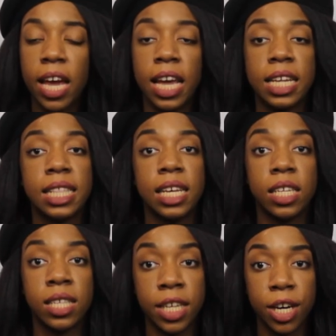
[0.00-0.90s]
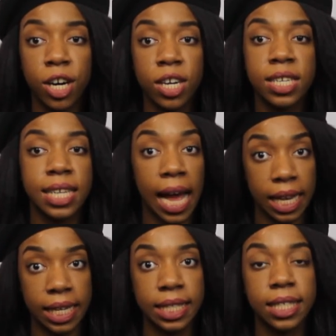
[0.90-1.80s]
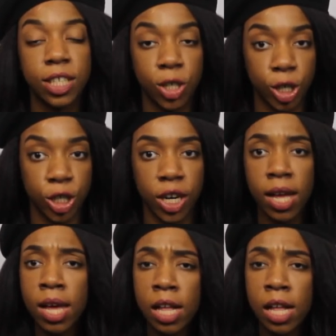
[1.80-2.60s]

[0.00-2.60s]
It is the Singer Stylus serger.